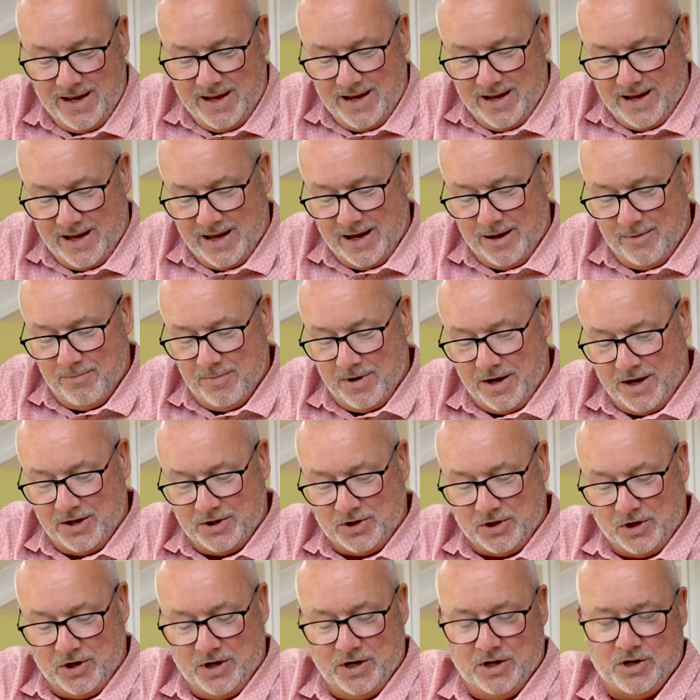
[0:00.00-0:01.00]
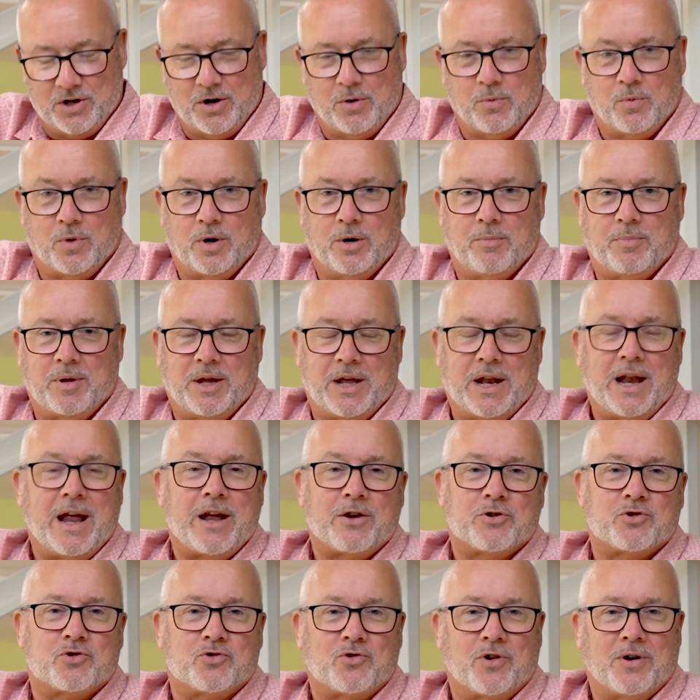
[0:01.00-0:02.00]
I certainly don't want to be an
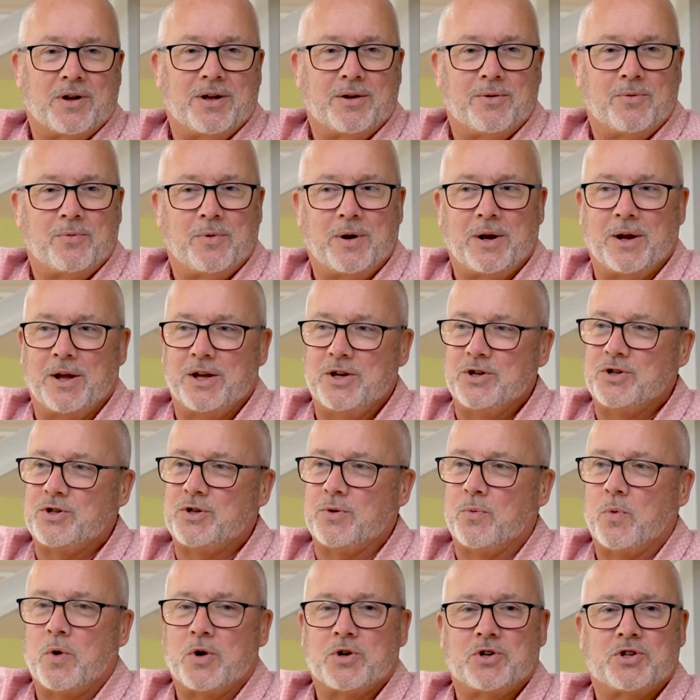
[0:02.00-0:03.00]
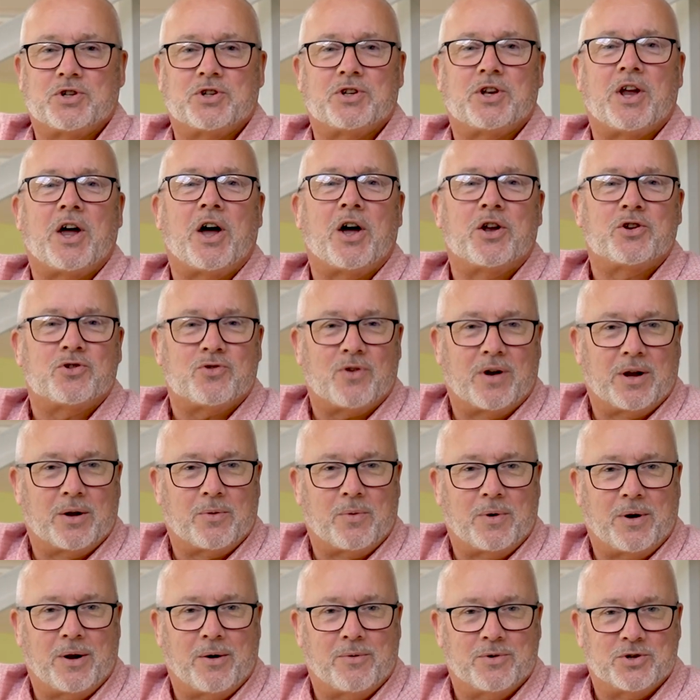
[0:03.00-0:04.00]
extra. When I used to watch Star Trek
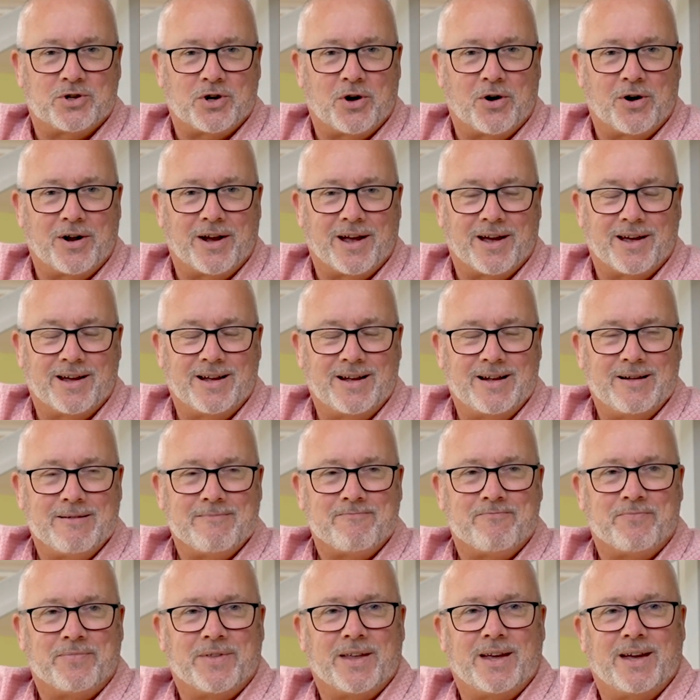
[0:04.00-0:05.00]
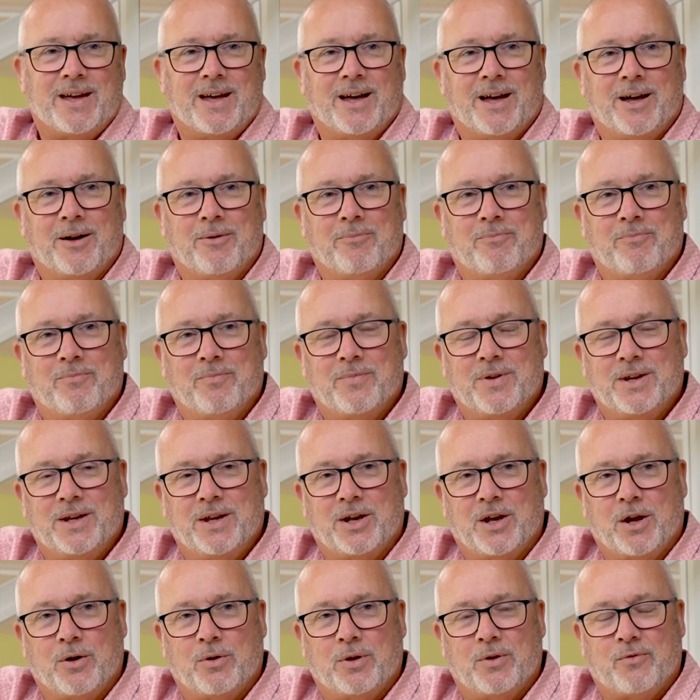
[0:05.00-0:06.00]
when I was younger, you
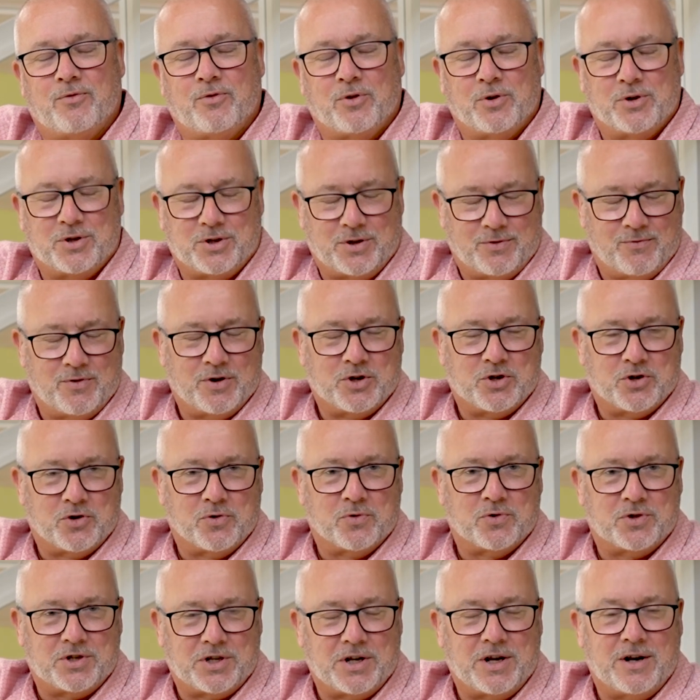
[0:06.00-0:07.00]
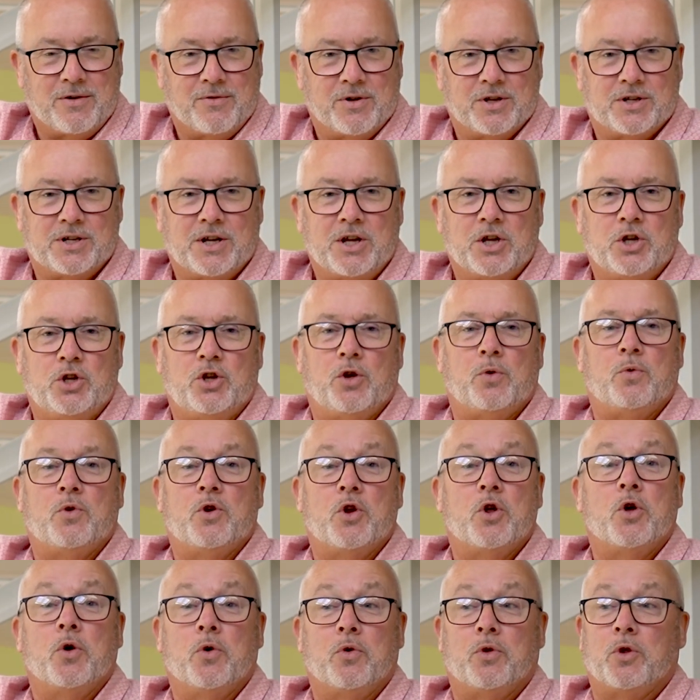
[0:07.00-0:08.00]
know, the first original series, you
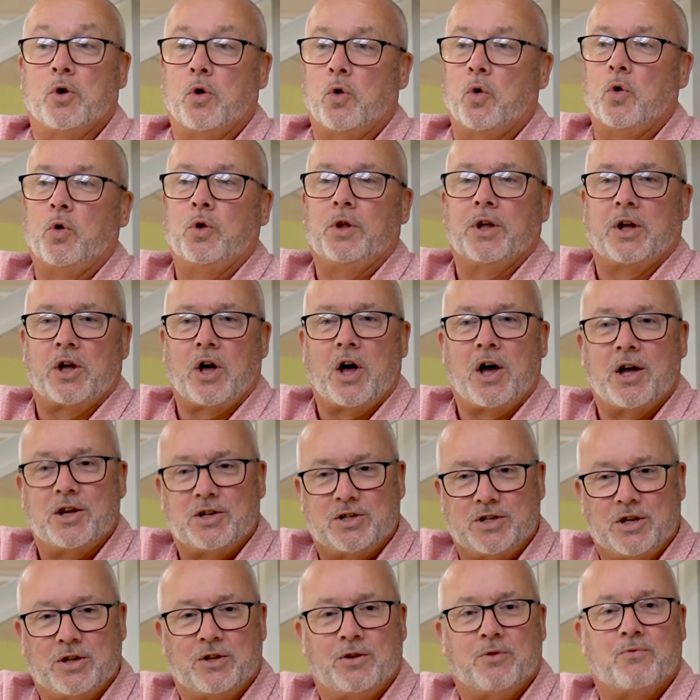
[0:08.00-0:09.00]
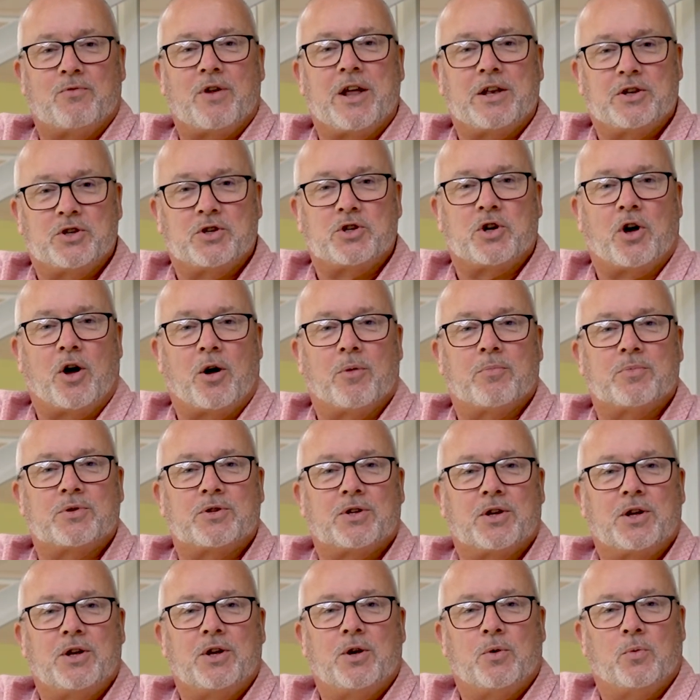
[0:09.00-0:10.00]
knew that all the guys in the red
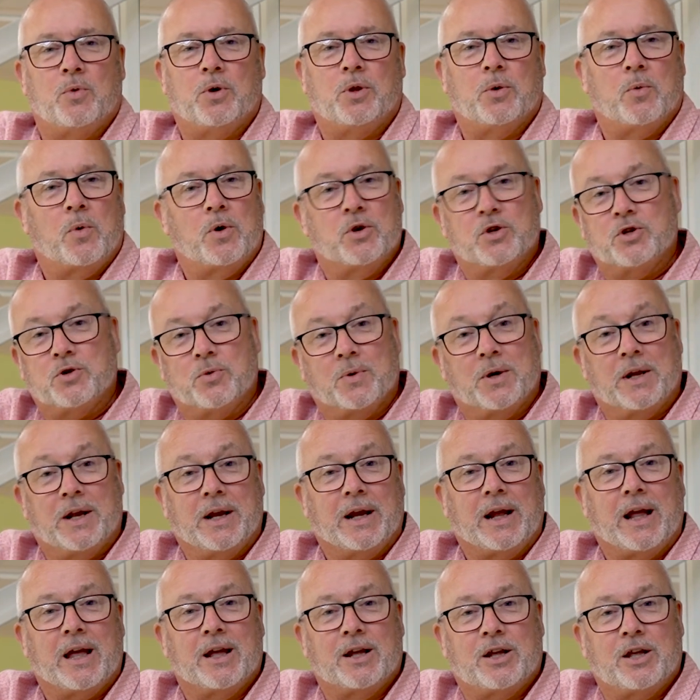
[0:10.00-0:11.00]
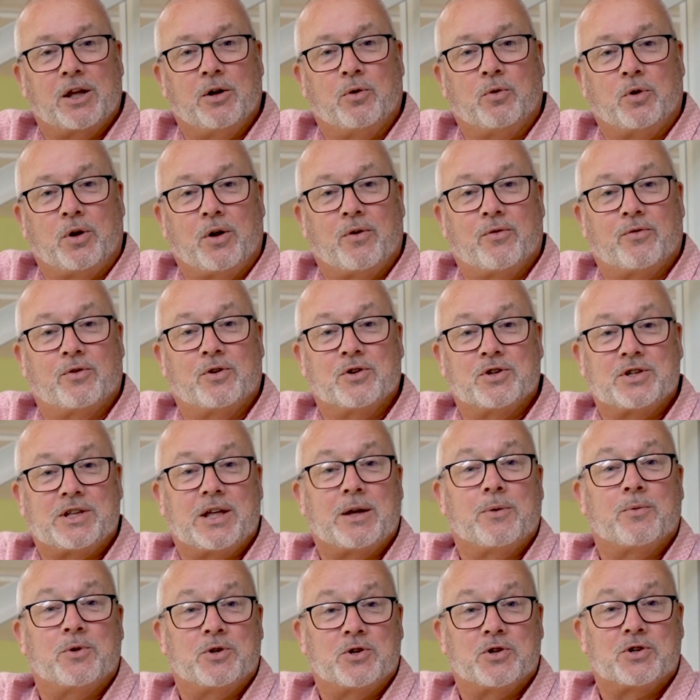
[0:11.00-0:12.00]
tops were the ones who were going to get killed off because
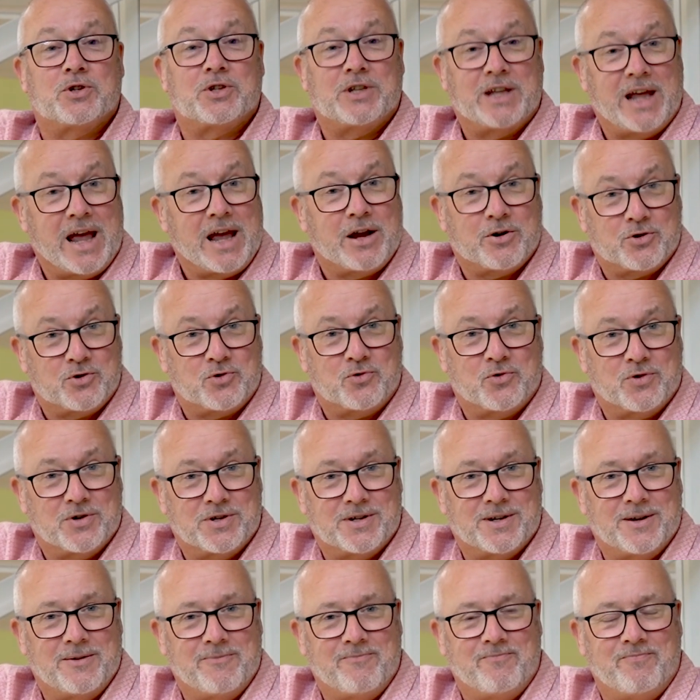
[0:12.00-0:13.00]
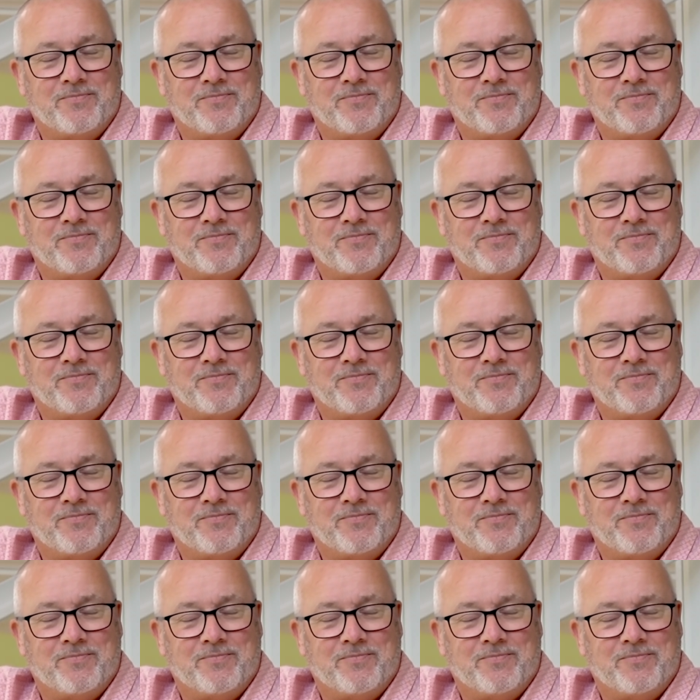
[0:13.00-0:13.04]
they were just the extras.